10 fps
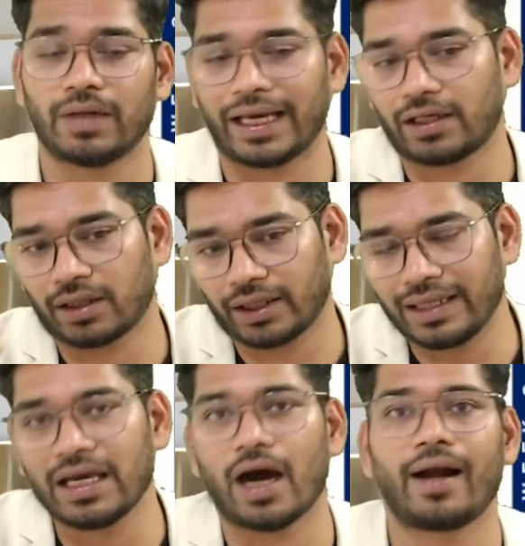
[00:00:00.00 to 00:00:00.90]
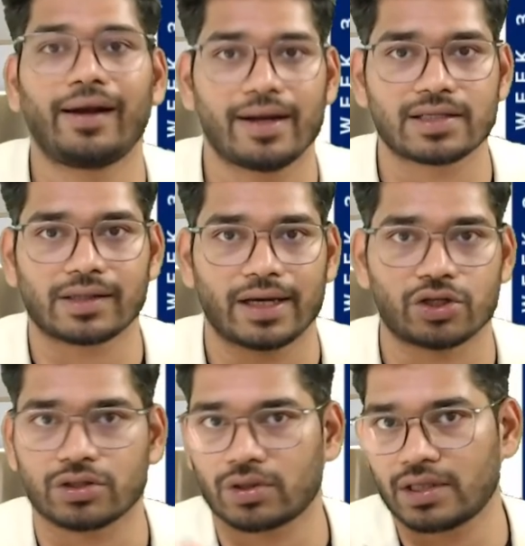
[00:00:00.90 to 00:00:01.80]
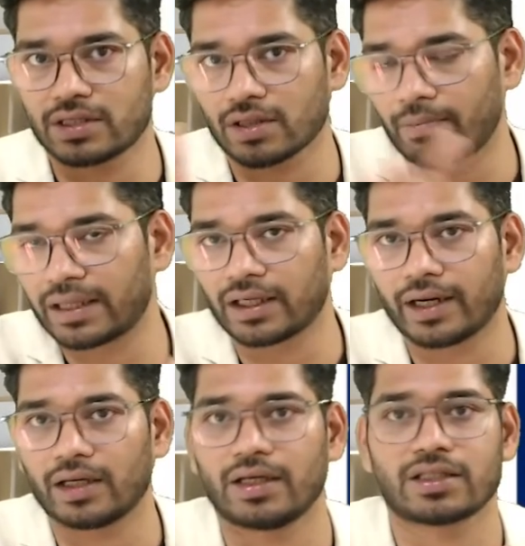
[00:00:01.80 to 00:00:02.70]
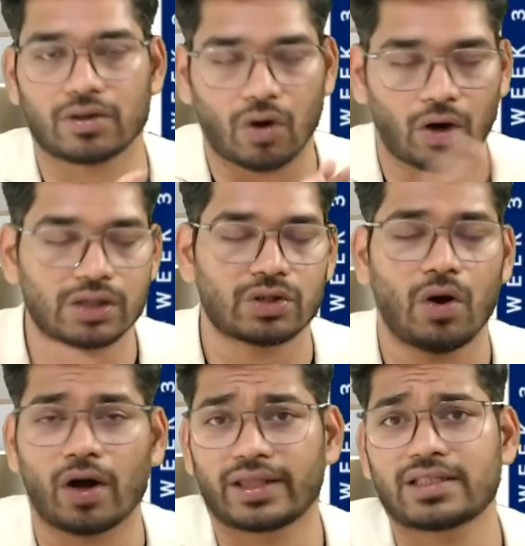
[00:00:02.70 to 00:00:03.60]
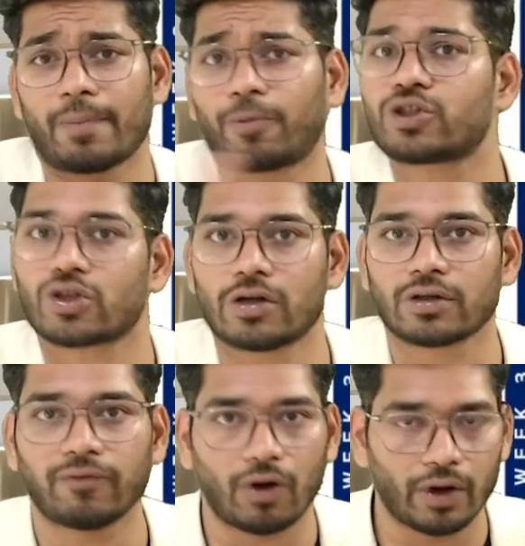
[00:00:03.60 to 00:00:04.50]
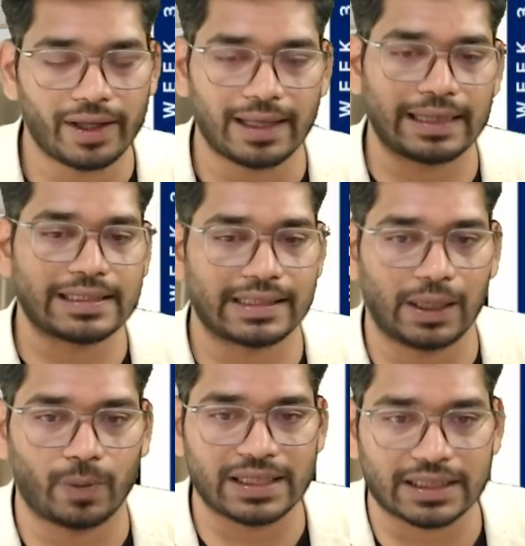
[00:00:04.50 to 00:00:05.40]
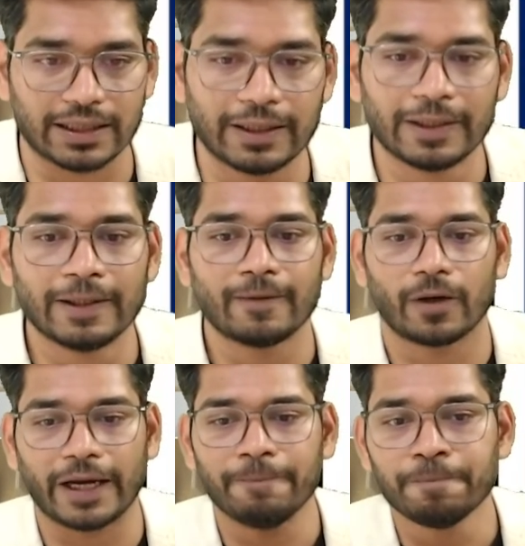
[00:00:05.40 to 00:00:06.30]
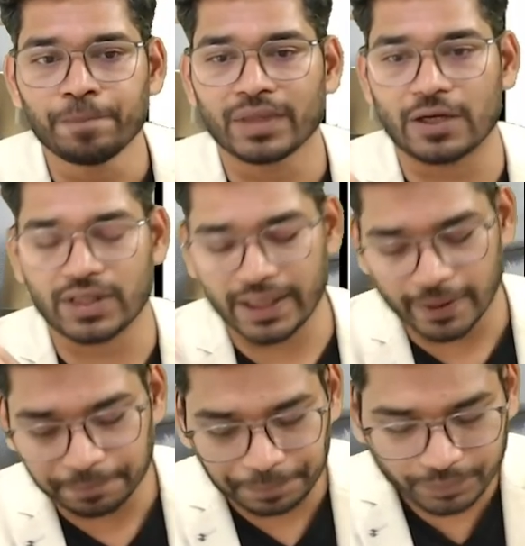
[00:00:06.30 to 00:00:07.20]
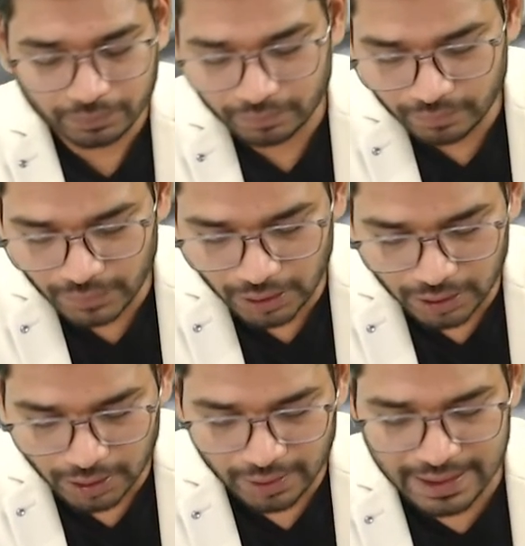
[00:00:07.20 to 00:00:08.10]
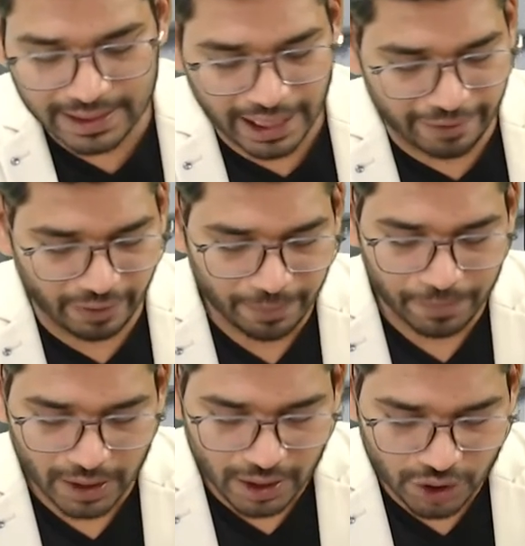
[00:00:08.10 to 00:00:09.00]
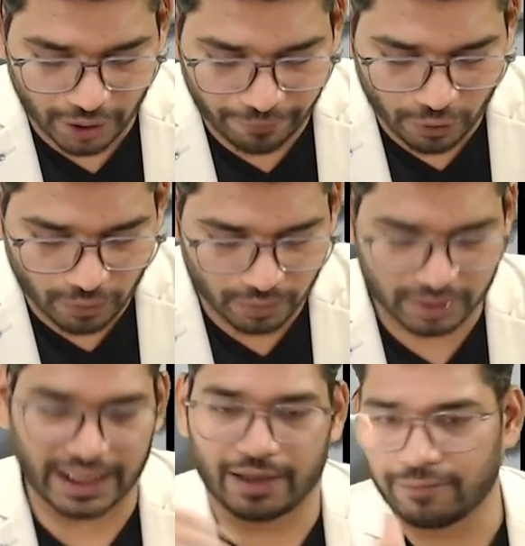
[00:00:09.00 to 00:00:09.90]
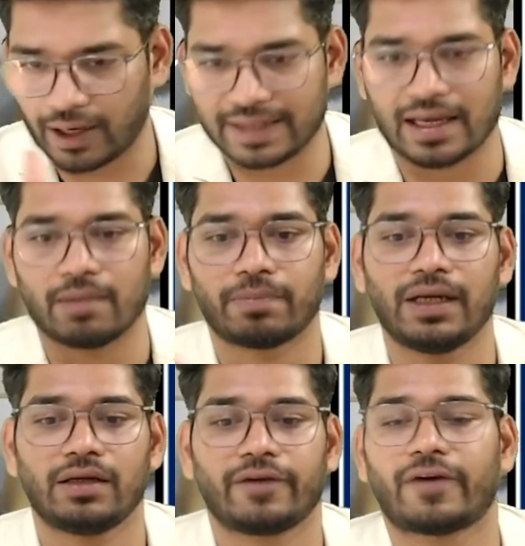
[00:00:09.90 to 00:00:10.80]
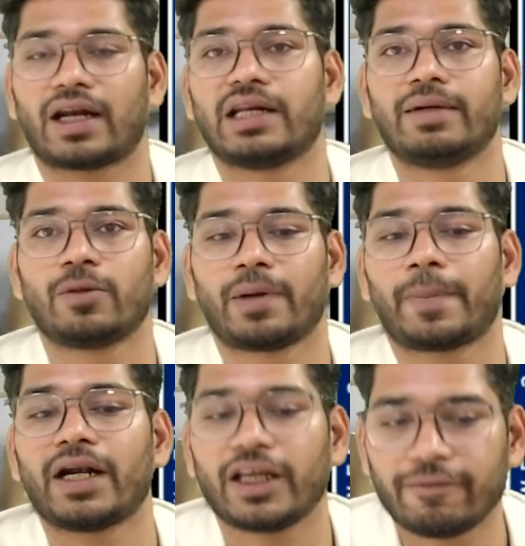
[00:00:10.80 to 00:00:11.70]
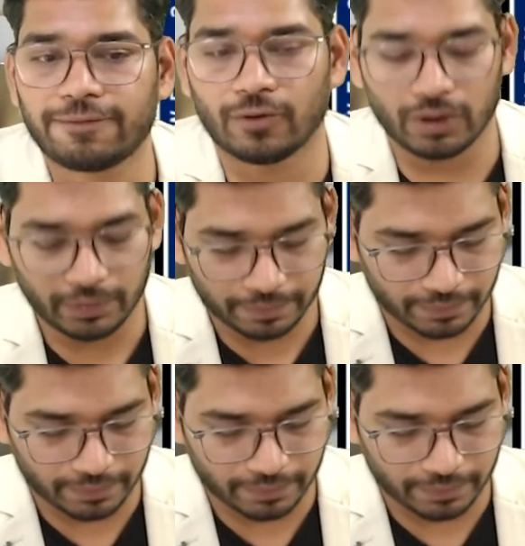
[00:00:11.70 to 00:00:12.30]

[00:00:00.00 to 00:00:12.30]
like in the earlier stage. So this method is also, or this approach is also followed in this sequence. Okay, now see here, this is heavy. So if you say, for example, if you are unable to prepare T4,